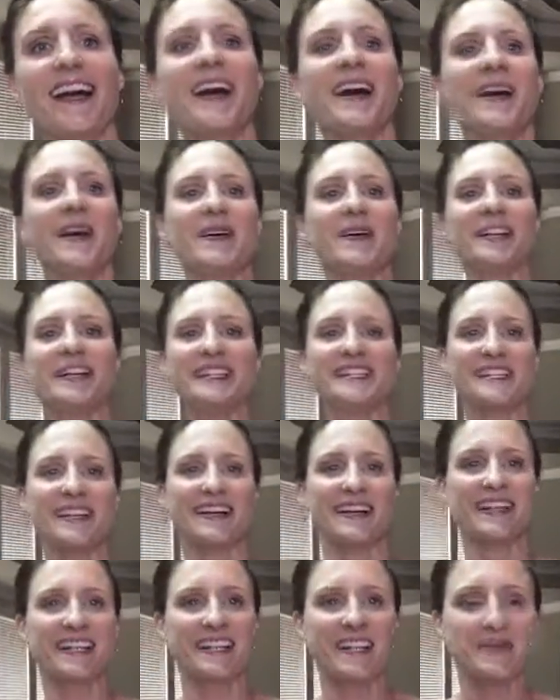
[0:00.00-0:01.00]
Oh, it is
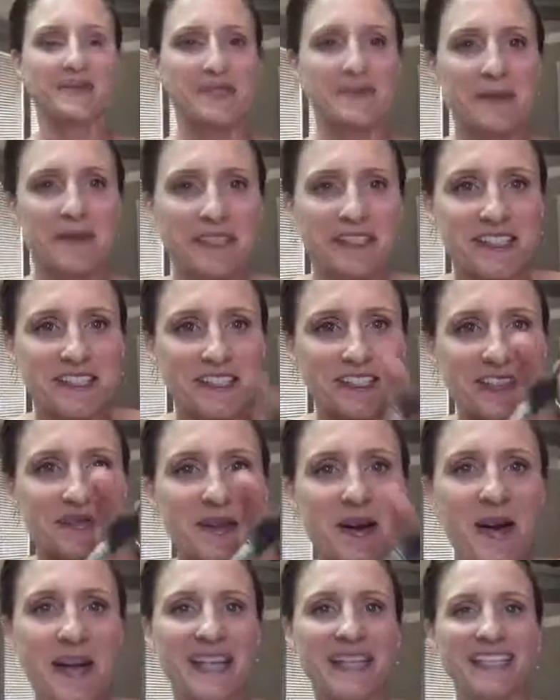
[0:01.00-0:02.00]
Eric. I'm just making sure
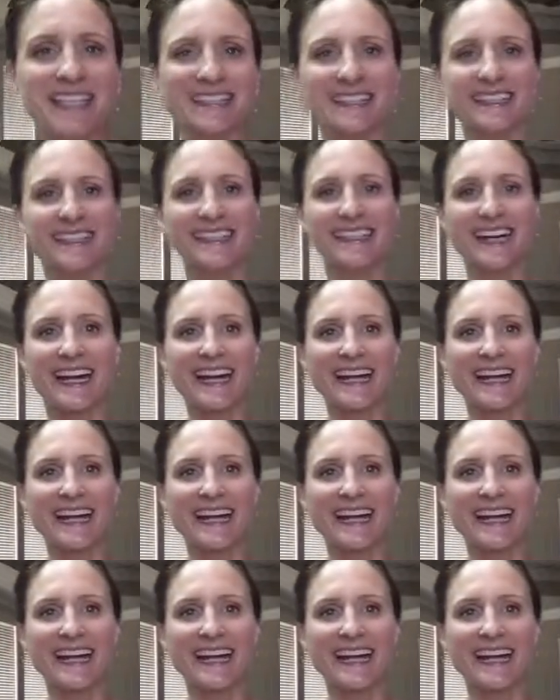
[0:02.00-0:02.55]
I'm on here,